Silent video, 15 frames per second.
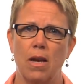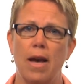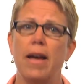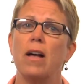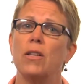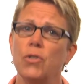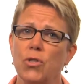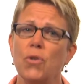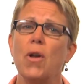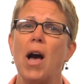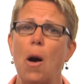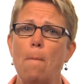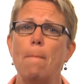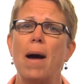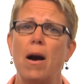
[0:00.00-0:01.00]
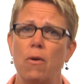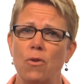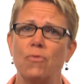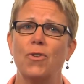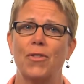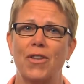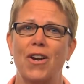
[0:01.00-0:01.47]
I also know how
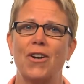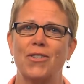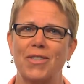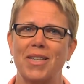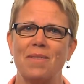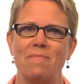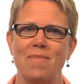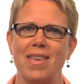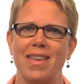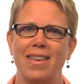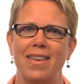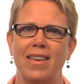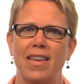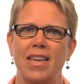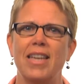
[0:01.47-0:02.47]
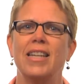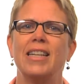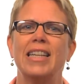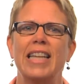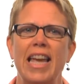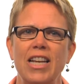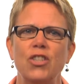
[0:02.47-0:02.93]
powerful the arts can be in
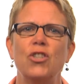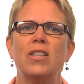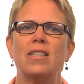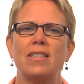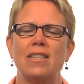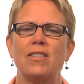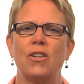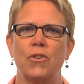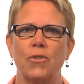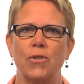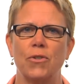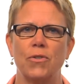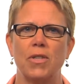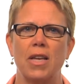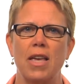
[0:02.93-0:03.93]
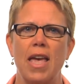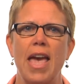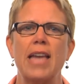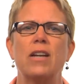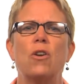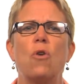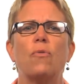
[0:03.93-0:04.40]
engaging us as learners
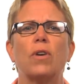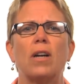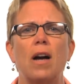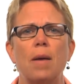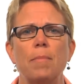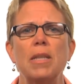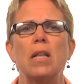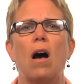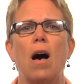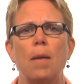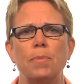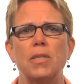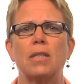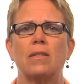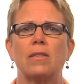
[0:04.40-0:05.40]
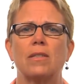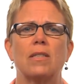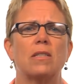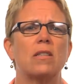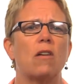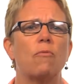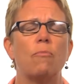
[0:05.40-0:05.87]
and in overcoming the obstacles
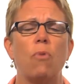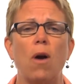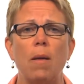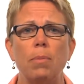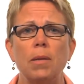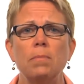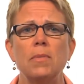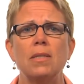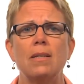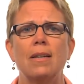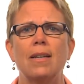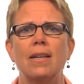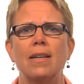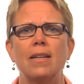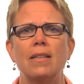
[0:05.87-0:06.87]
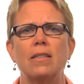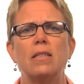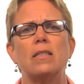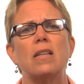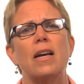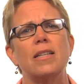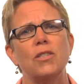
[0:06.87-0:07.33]
to solve problems
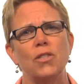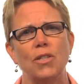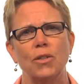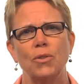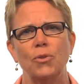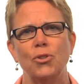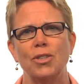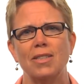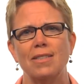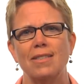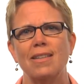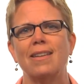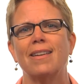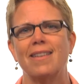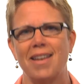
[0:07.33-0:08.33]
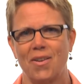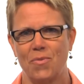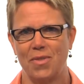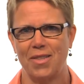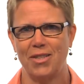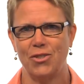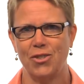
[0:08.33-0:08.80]
design solutions, and connect
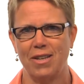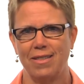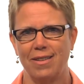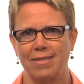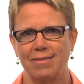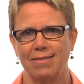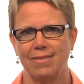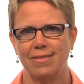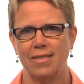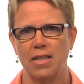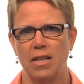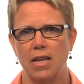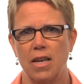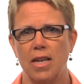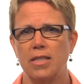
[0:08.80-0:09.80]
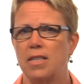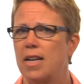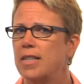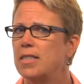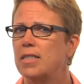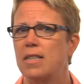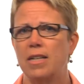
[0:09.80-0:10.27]
with each other. As
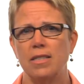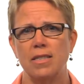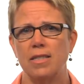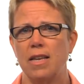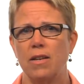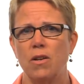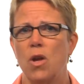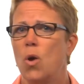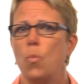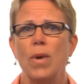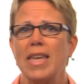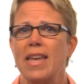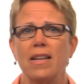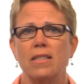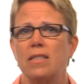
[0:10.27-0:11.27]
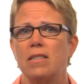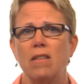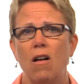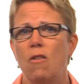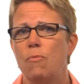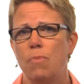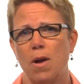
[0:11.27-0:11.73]
Einstein said, we can't
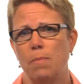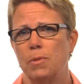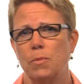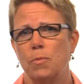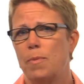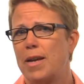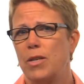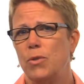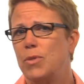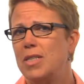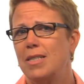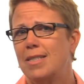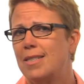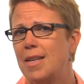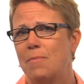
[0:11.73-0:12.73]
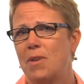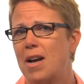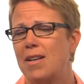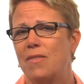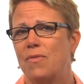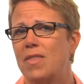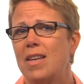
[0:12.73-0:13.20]
solve problems by using the same
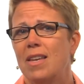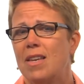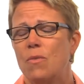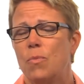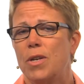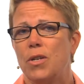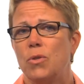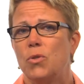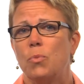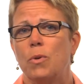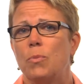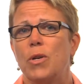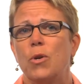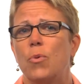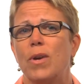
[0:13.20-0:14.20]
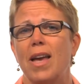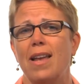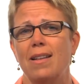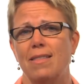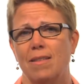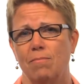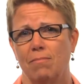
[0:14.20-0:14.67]
kind of thinking we used when we
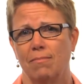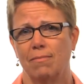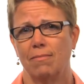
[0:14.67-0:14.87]
created them.